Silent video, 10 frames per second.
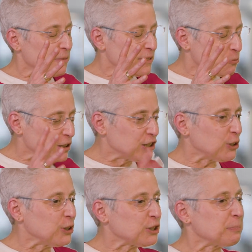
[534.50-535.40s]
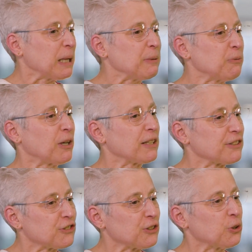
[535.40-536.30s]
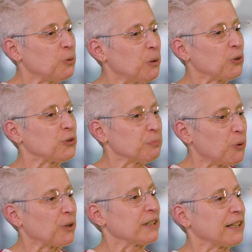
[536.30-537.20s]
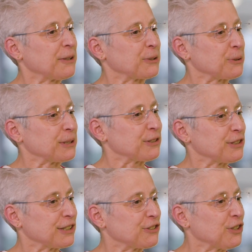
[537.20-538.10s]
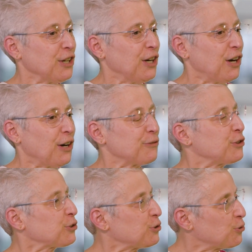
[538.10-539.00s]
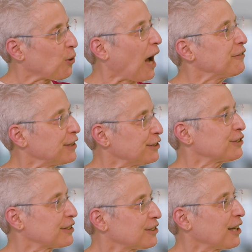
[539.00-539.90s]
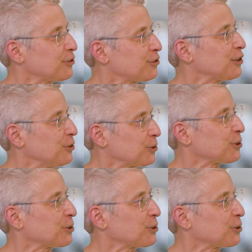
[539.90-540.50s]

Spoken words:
resilience may be one of the single most important characteristics of just driving success in your